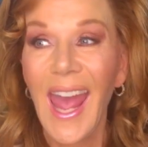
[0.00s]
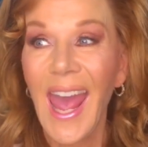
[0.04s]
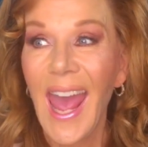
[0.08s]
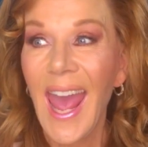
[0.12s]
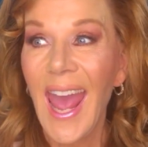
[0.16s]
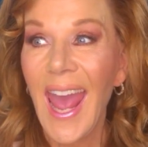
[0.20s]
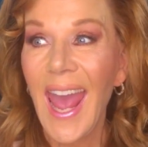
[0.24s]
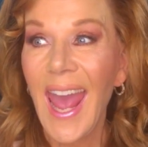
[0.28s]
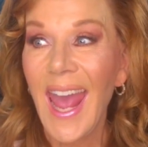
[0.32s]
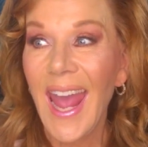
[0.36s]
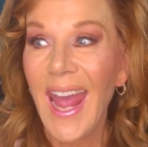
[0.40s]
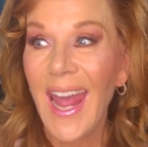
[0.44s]

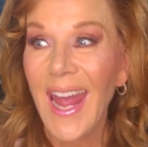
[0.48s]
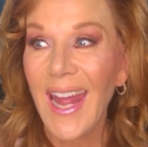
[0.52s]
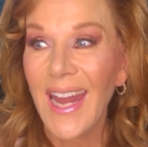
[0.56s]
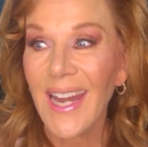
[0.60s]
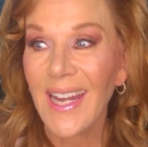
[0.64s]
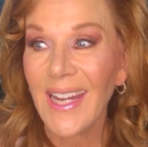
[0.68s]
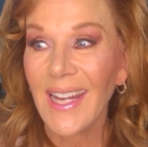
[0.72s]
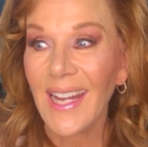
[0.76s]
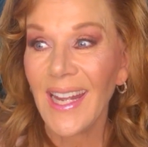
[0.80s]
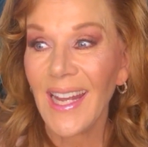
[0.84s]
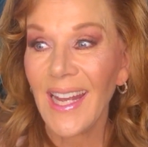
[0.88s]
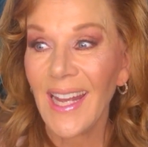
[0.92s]

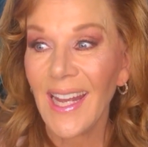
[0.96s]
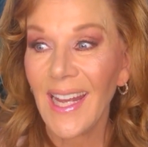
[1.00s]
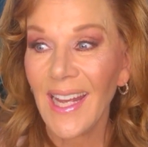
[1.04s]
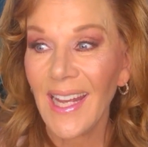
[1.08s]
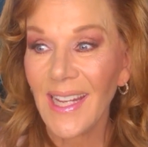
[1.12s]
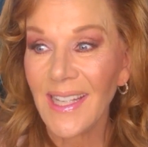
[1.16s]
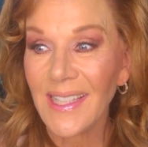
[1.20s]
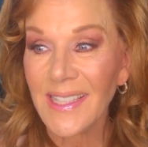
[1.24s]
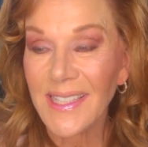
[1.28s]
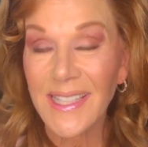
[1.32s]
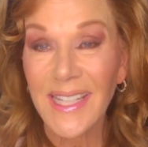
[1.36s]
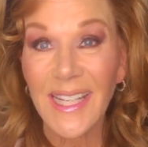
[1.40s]
and
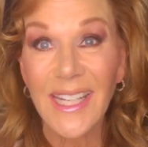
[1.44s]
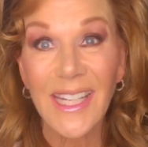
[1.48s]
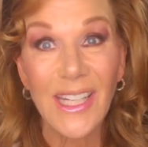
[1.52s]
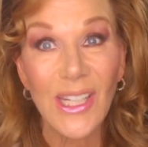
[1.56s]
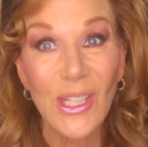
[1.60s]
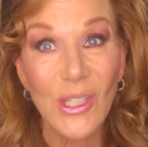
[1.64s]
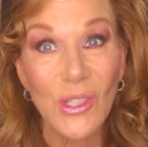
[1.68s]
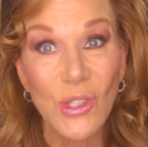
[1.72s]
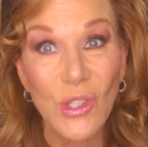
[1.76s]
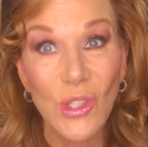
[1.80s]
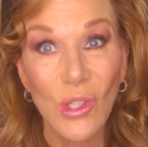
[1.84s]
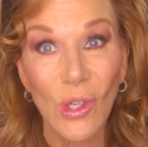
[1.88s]
Tiki
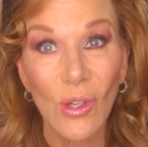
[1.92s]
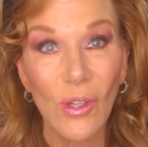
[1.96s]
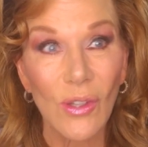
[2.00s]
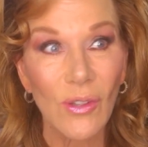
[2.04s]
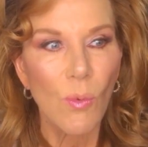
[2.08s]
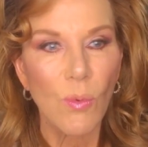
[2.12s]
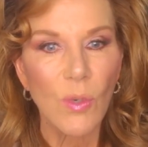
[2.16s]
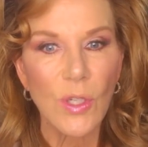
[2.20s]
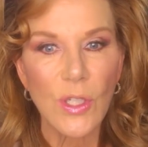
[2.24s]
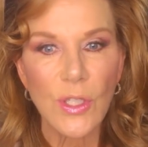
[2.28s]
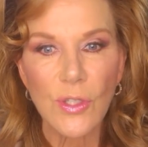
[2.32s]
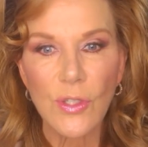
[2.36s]
and John
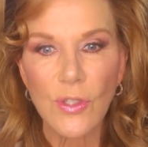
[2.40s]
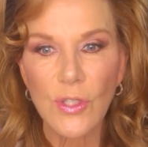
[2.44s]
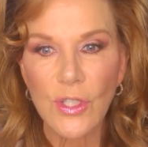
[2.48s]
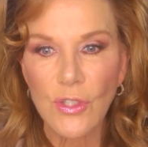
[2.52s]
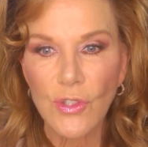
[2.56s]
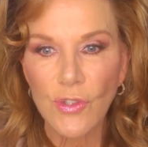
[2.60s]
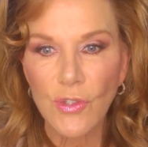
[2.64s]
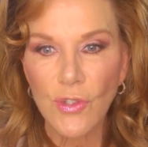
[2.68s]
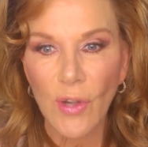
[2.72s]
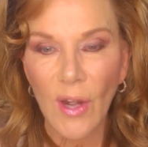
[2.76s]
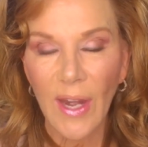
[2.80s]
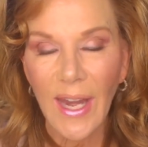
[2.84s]
would
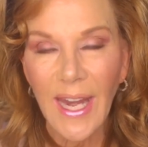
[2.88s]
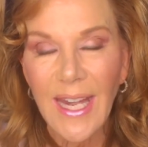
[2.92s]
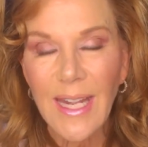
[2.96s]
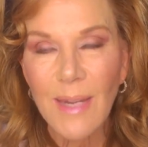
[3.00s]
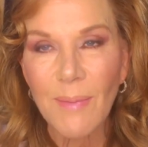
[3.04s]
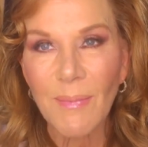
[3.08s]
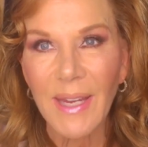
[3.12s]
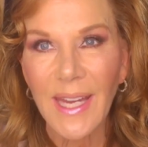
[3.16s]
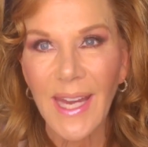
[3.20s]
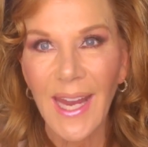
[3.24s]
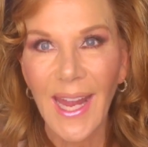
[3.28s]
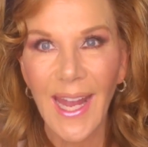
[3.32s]
train
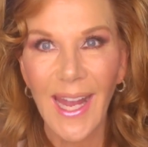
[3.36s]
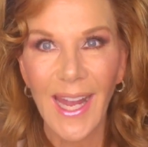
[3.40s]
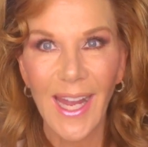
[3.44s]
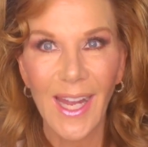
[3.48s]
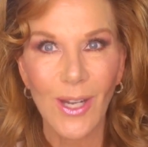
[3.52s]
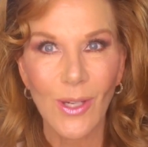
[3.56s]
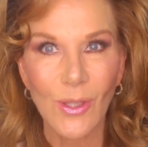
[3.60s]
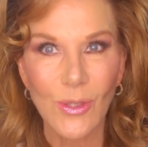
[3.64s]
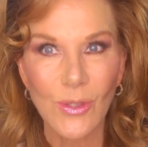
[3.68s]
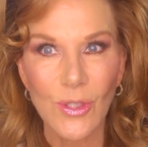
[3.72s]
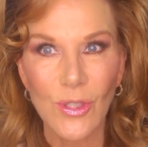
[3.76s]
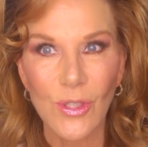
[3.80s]
me
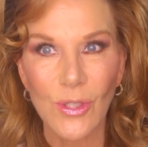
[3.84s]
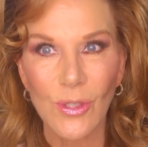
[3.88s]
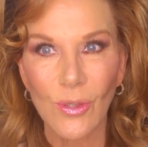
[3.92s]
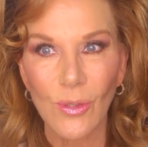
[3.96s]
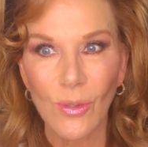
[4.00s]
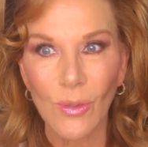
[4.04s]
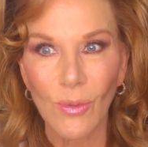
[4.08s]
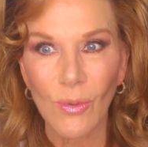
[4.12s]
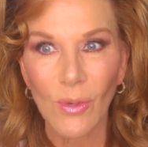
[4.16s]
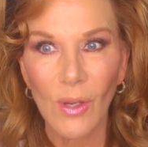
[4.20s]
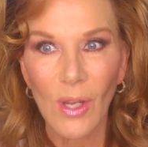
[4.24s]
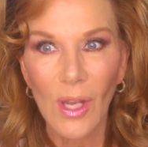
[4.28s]
how
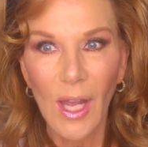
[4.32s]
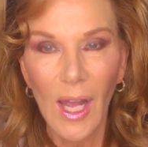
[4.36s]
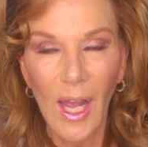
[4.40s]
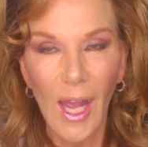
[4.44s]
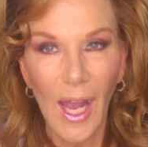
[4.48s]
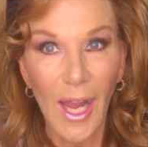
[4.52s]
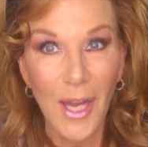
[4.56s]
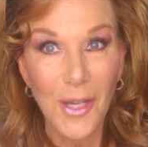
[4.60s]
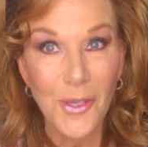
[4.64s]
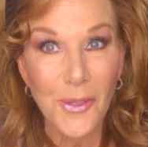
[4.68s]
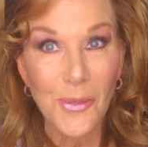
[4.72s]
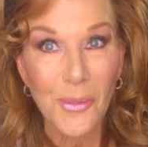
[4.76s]
to
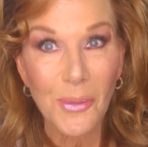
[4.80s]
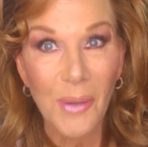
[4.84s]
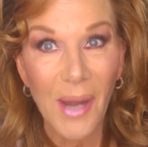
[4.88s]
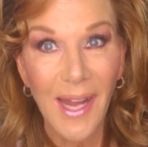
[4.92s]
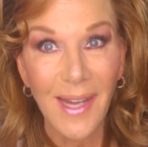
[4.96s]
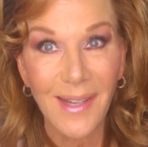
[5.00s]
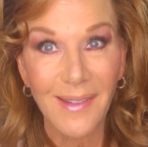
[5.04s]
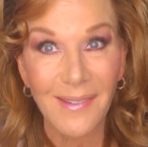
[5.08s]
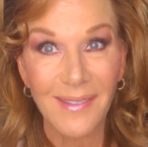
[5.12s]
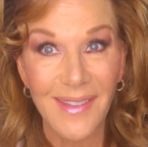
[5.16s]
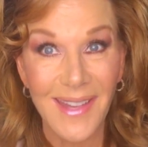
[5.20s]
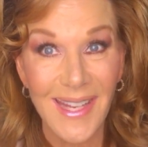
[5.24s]

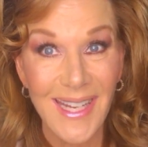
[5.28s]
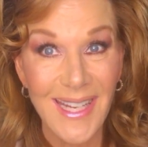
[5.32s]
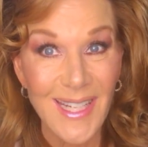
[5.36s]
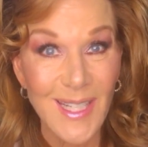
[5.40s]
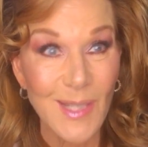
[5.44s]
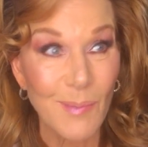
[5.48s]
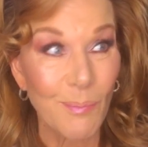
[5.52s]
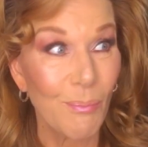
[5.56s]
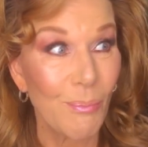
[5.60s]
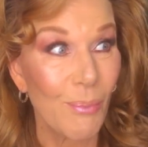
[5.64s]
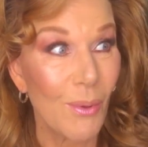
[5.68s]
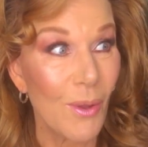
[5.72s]
attract these
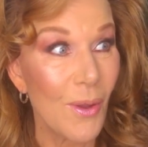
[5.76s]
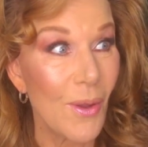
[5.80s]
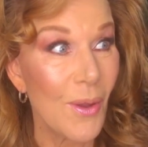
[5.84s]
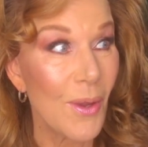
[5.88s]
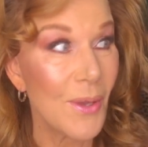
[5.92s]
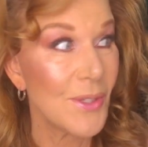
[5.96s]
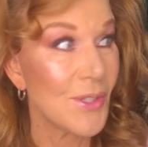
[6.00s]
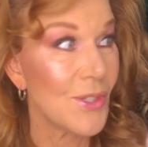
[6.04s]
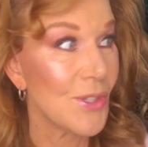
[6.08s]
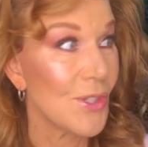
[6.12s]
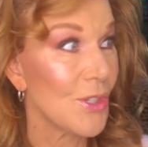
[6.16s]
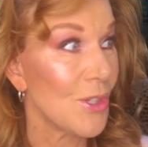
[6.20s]

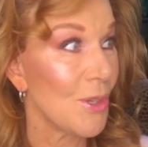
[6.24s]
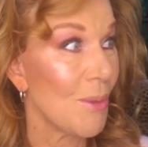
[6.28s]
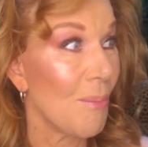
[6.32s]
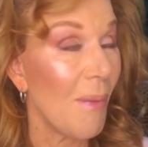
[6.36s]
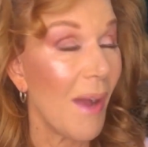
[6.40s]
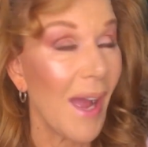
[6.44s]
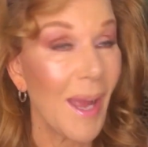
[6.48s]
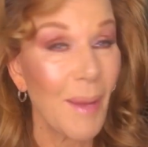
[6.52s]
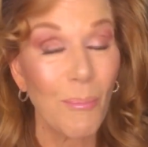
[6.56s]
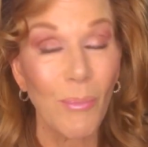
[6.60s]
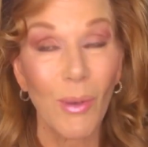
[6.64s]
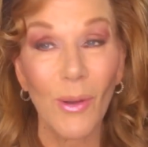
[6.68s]
birds to
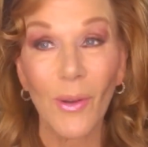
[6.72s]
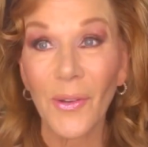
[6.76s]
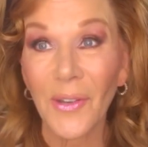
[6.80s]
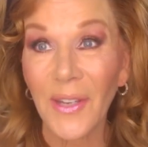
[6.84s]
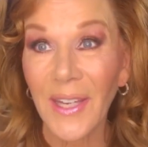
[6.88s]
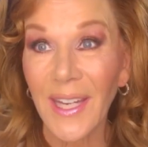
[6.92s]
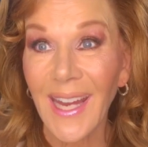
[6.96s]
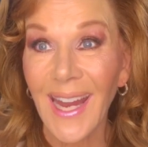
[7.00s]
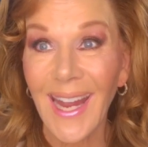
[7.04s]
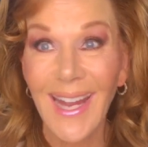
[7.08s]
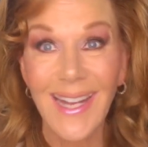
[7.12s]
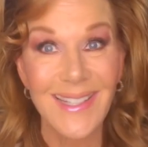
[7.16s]
my
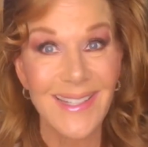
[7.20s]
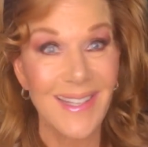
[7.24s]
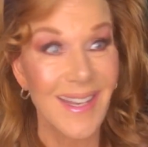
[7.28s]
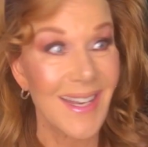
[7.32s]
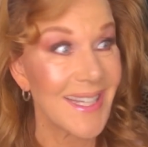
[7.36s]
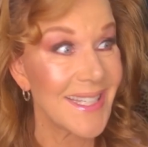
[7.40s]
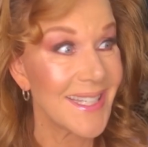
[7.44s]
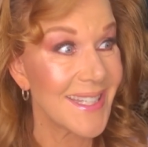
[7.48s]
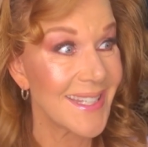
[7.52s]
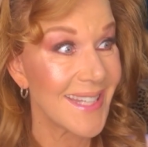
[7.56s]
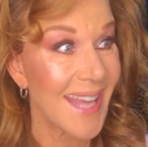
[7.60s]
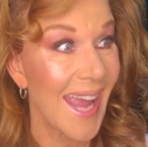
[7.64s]
body as
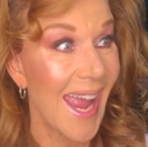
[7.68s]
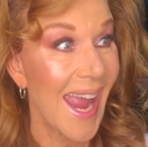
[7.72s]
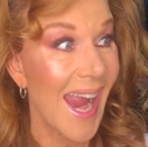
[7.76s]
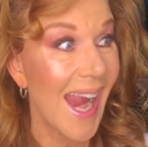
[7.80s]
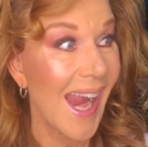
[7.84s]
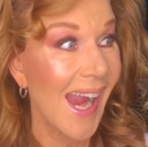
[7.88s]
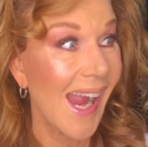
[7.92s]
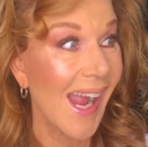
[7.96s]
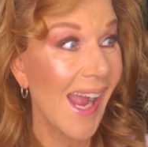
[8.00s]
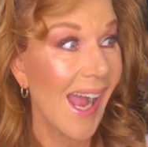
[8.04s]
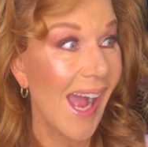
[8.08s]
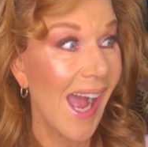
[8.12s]
I
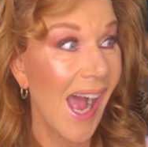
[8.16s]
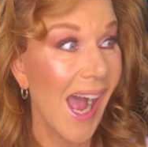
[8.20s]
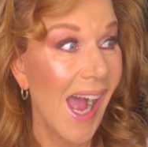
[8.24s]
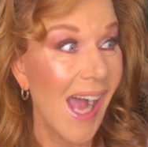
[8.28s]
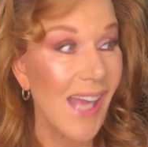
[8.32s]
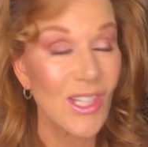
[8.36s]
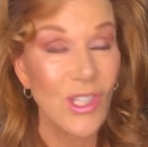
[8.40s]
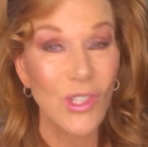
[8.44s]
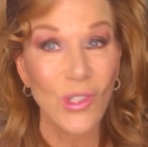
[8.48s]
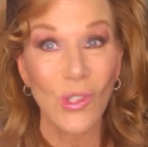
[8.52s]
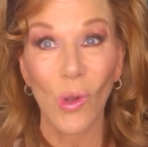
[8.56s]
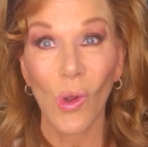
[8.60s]
sang
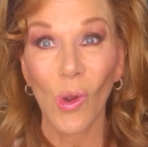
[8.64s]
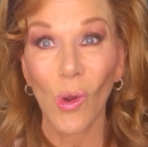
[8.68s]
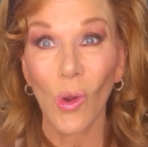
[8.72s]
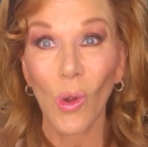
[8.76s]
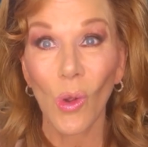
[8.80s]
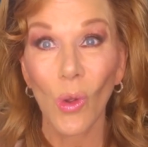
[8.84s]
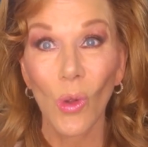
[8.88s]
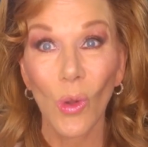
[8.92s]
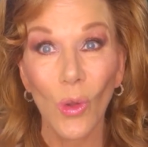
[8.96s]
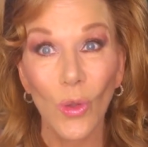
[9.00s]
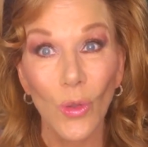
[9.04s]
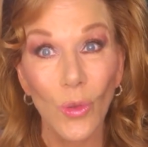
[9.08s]
a song
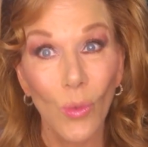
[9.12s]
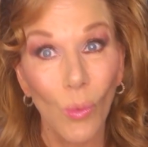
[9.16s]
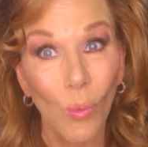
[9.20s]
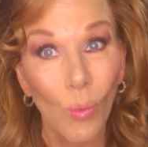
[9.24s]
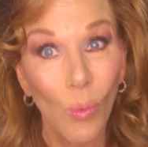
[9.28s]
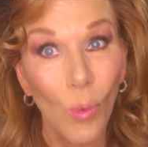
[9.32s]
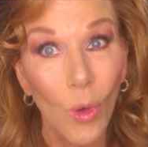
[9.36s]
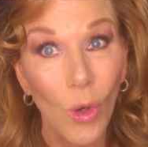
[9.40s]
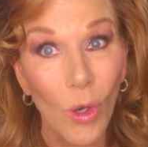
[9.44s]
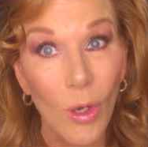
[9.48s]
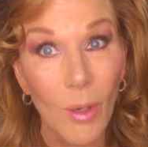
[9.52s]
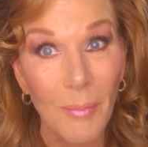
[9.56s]
called
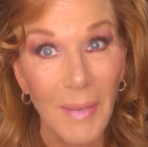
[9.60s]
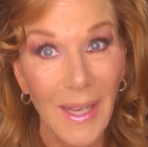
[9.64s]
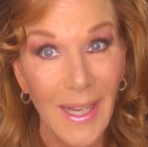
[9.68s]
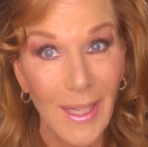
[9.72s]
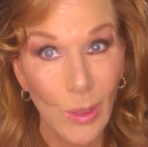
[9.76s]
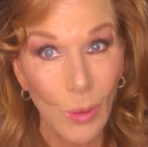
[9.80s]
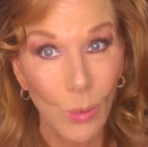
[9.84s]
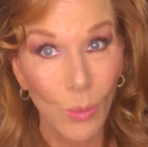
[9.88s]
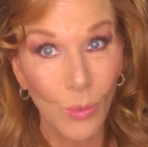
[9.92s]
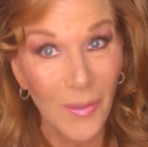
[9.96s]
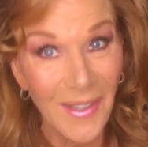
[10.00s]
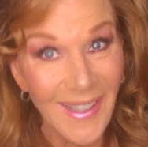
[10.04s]
Warm
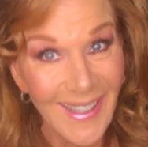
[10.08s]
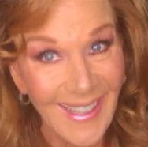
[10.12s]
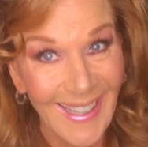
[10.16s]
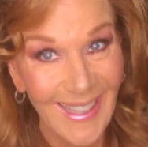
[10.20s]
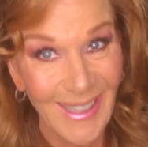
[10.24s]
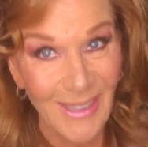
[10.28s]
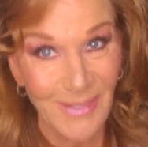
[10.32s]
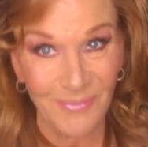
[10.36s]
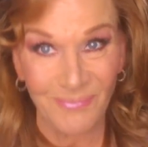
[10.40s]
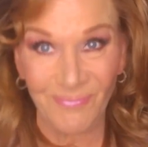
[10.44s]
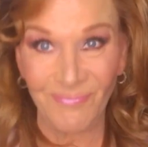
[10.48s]
and Willing.